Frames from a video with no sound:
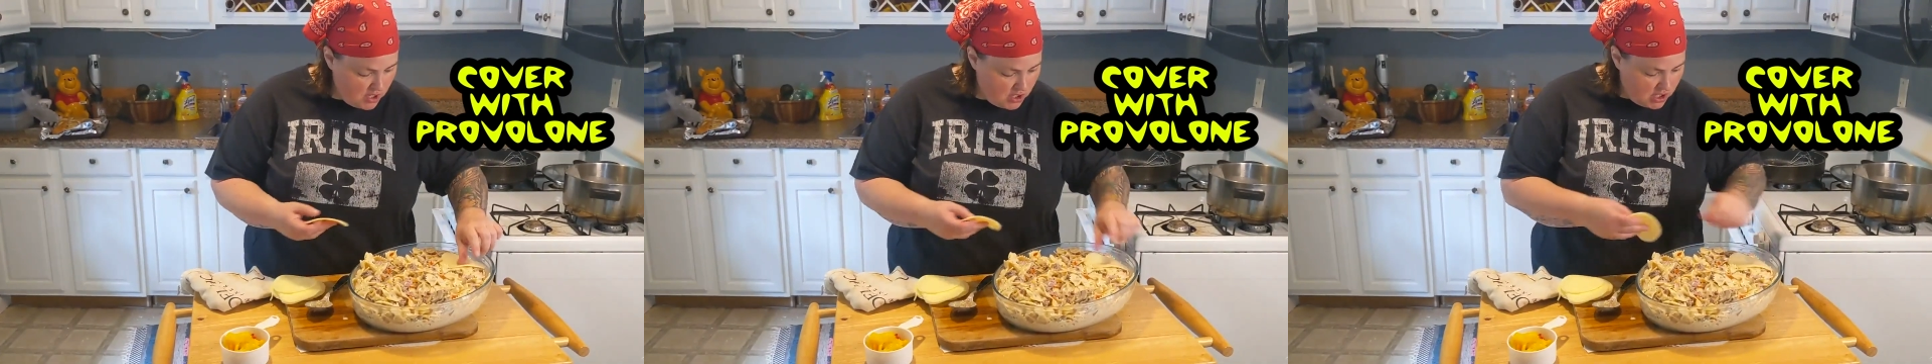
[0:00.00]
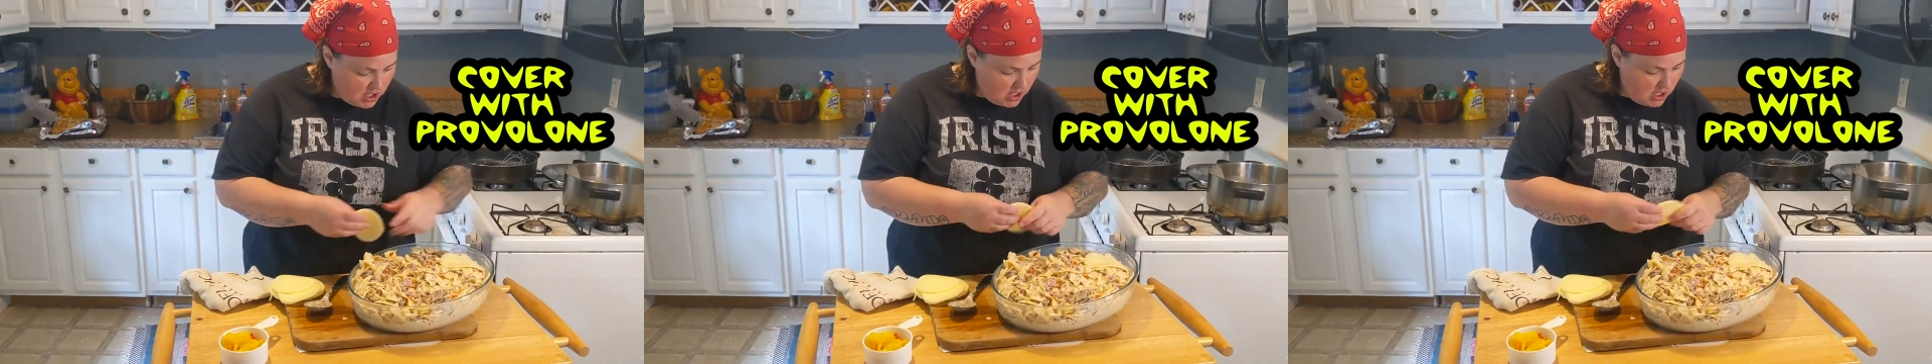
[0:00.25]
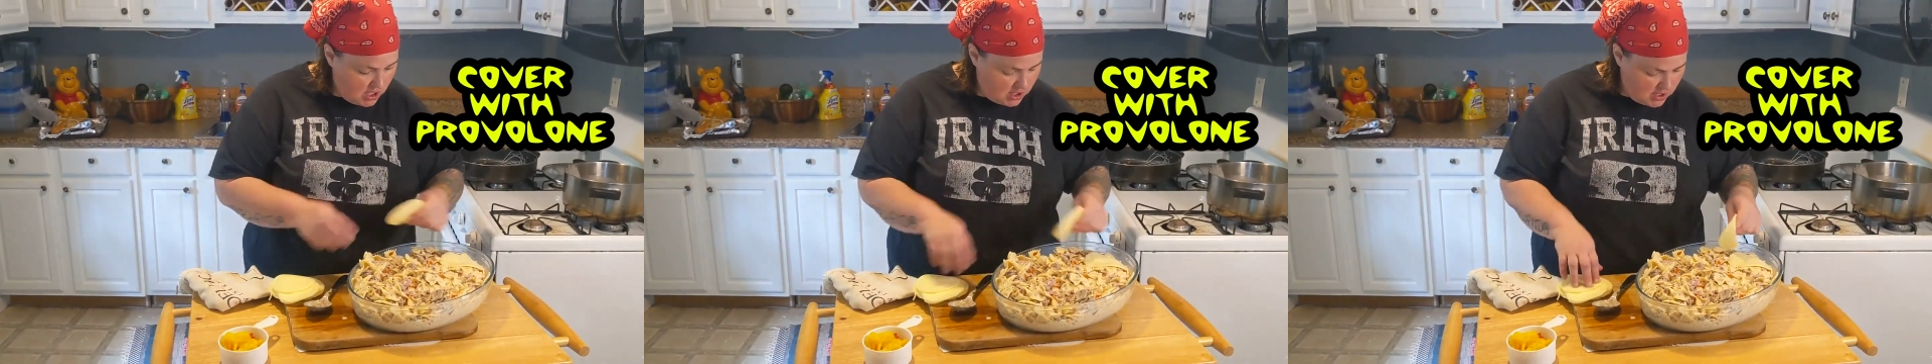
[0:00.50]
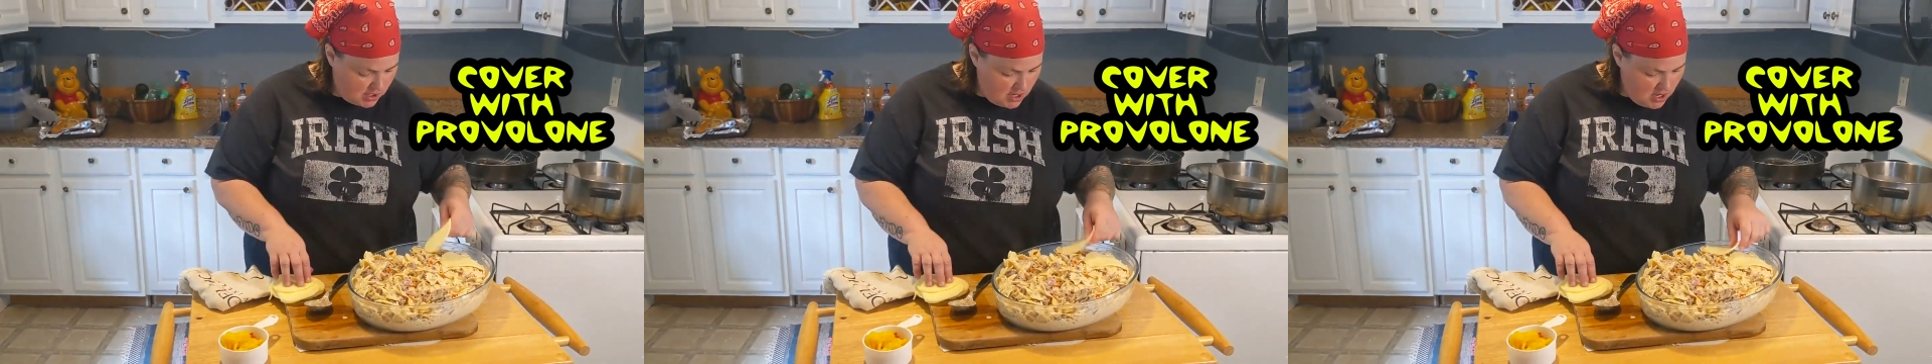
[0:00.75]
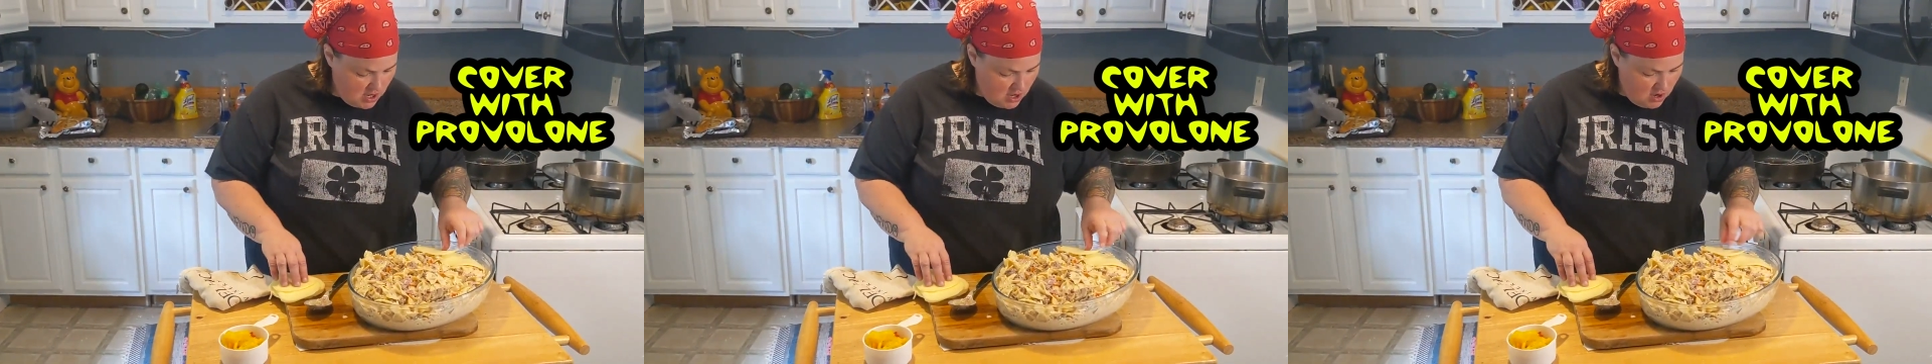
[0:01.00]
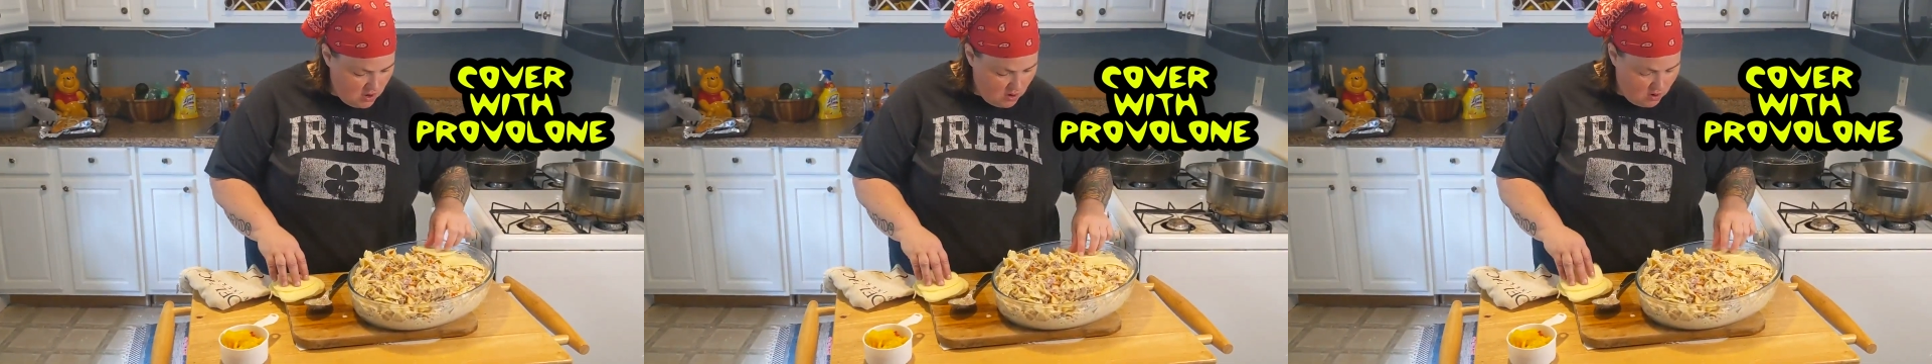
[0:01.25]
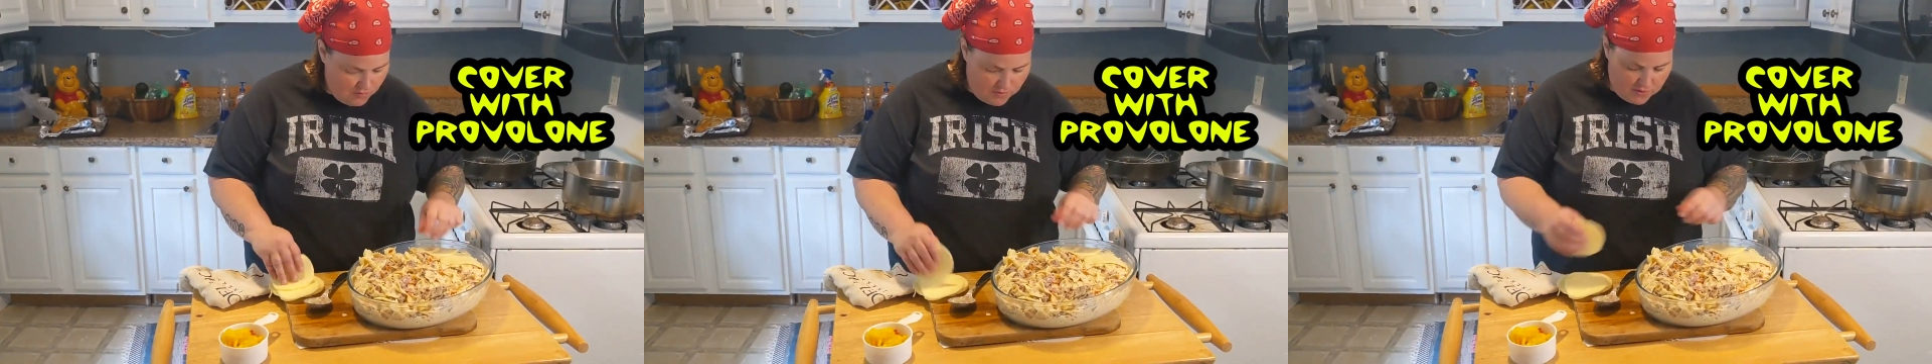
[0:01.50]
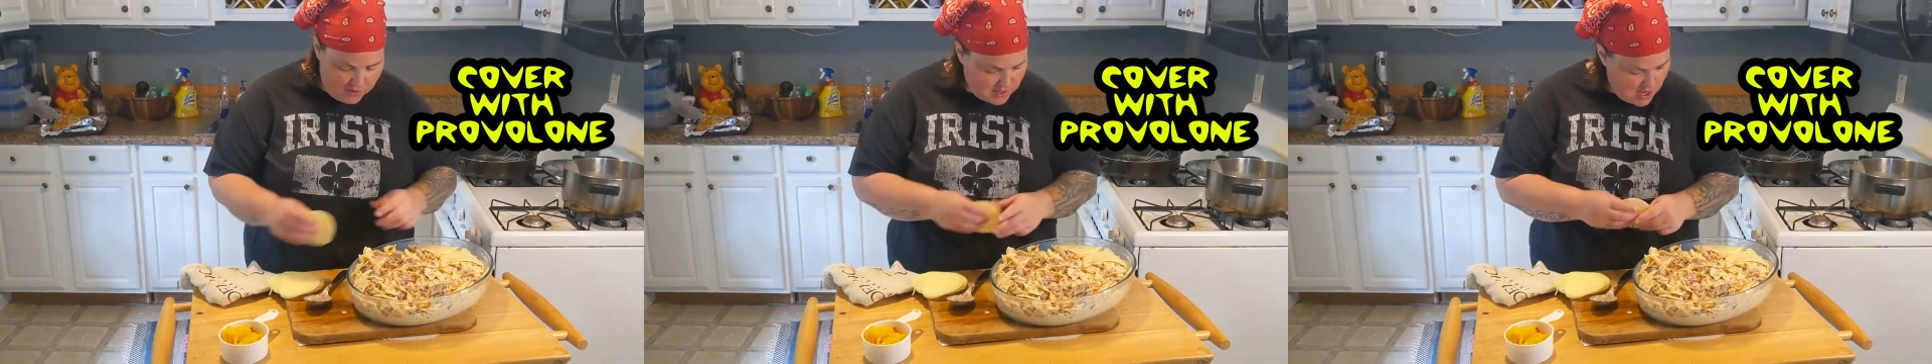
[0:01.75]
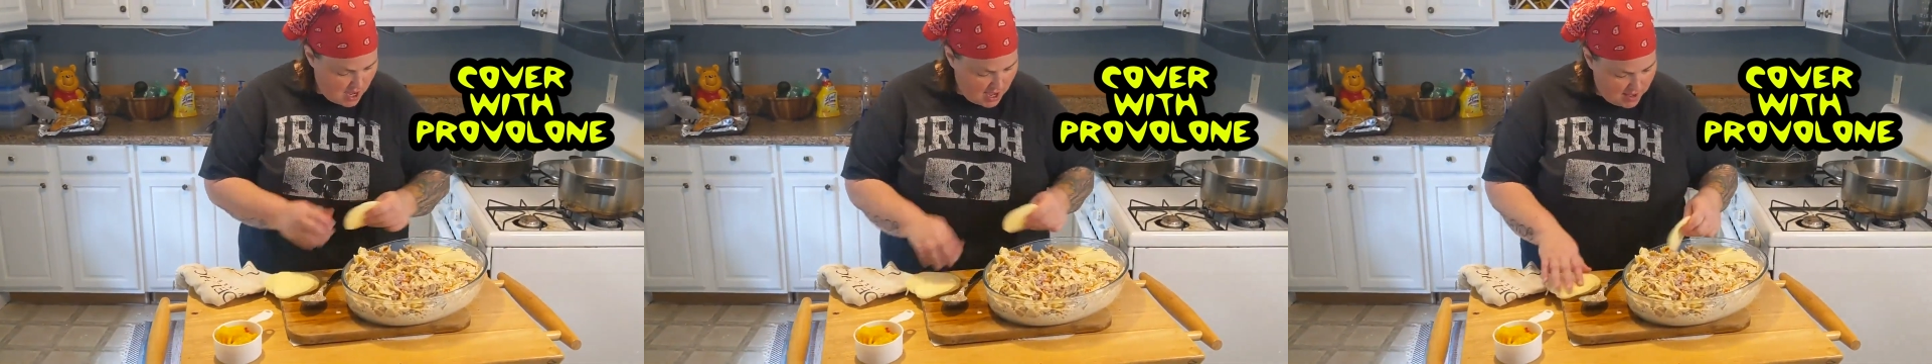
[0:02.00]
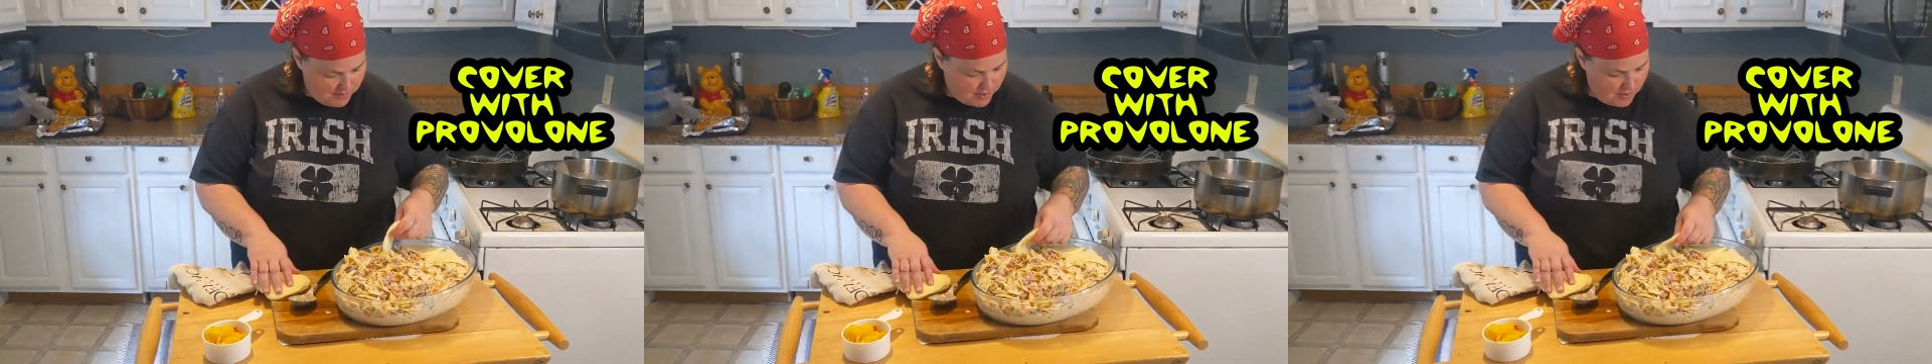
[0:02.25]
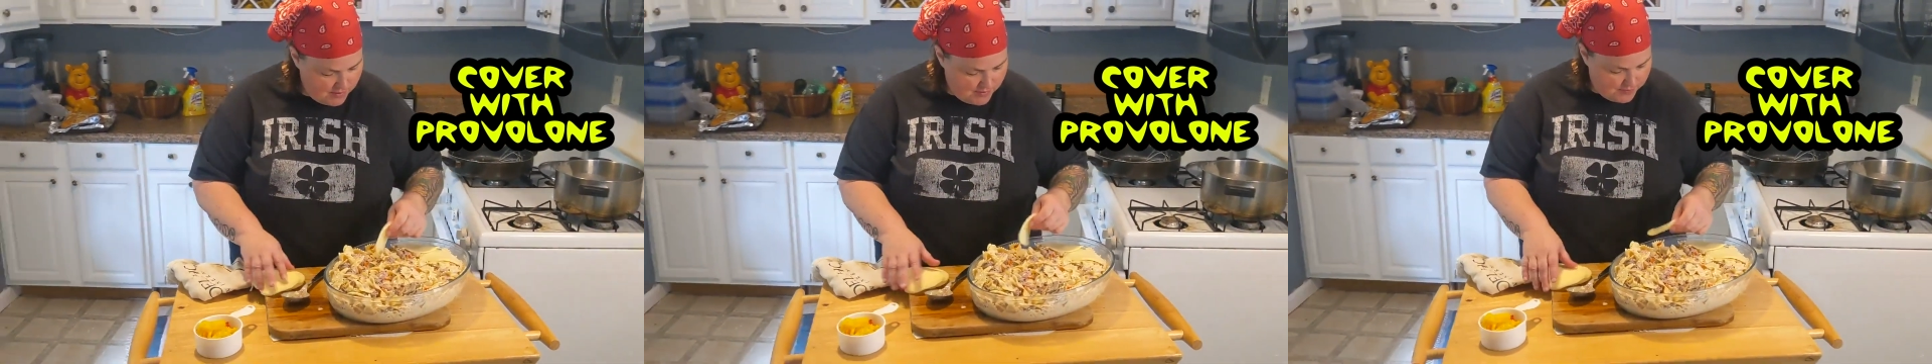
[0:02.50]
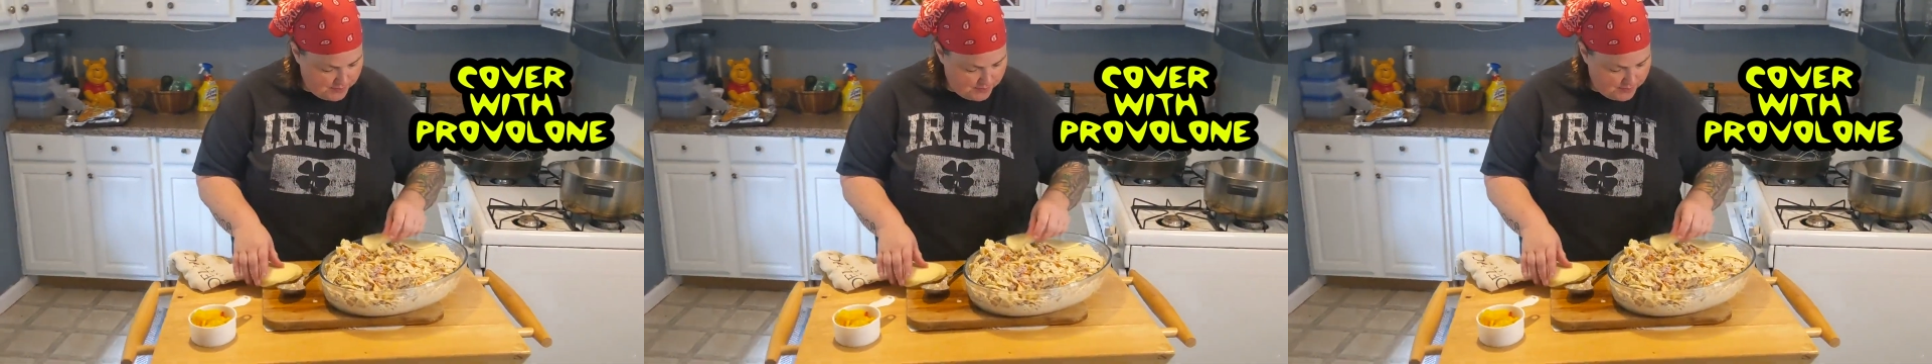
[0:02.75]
cheese over the top.